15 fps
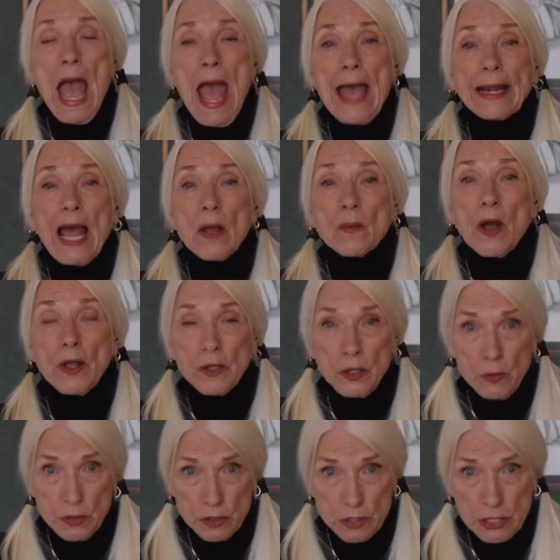and I want
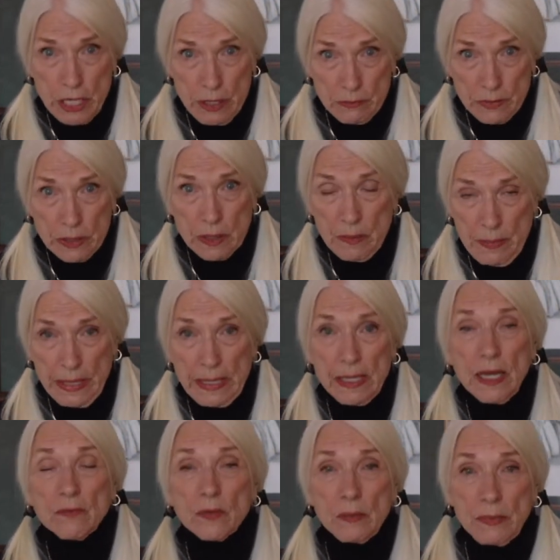you to chair the
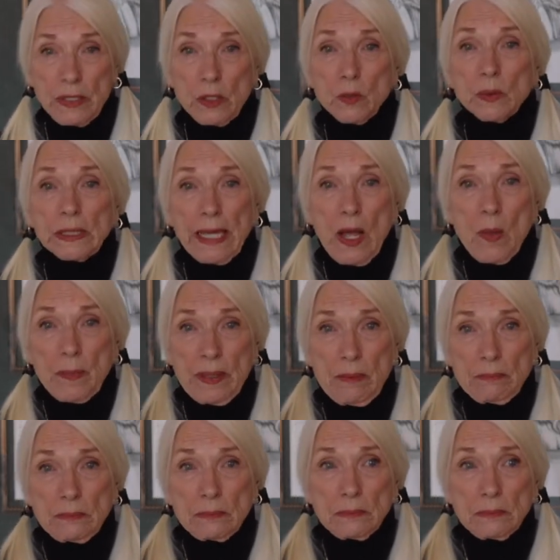committee of women who will help him.